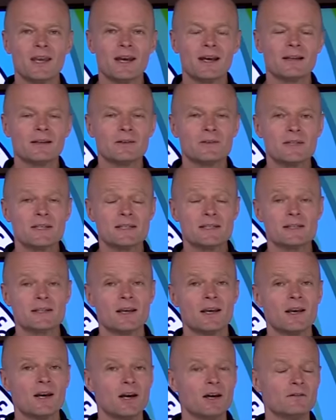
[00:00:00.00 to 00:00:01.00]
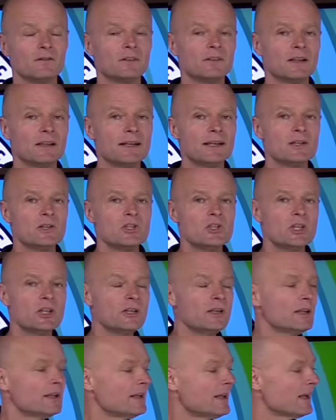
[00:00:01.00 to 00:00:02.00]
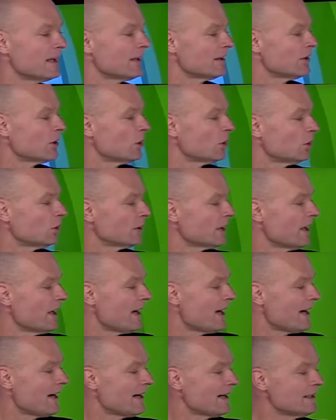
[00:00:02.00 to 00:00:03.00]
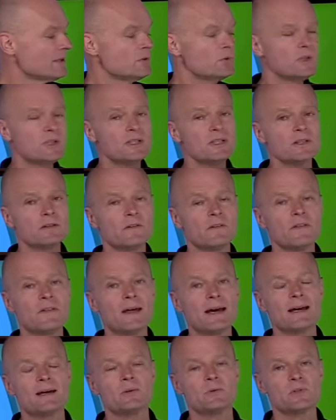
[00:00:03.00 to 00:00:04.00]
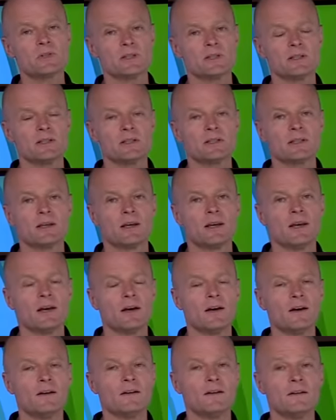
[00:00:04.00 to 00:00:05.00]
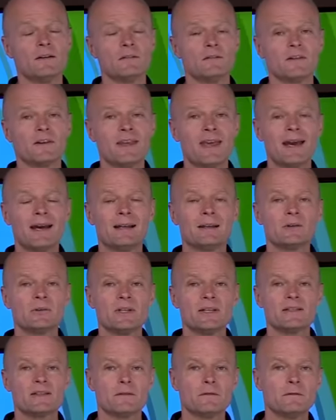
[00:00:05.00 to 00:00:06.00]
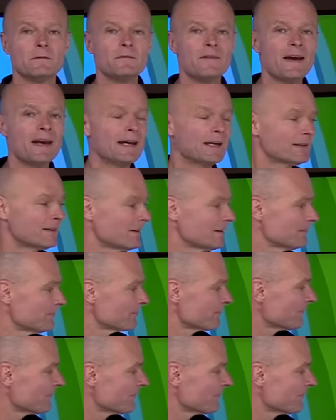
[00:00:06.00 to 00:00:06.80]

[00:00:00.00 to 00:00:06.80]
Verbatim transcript: calories of glycogen, and they can hold hundreds of thousands of calories of fat.